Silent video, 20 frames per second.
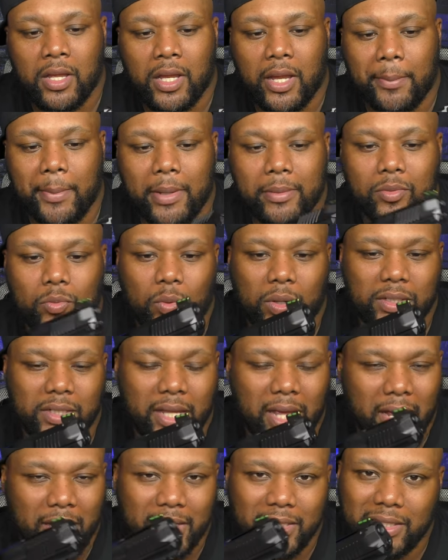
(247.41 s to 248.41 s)
And maybe one
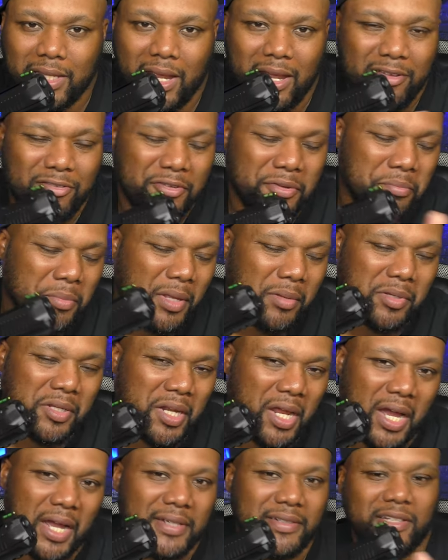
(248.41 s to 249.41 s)
day I get the FN, maybe
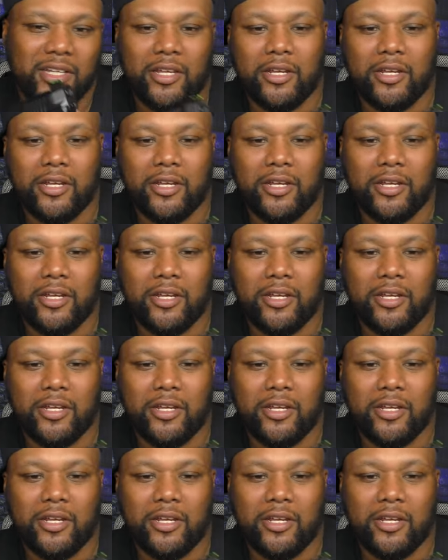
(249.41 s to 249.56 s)
not,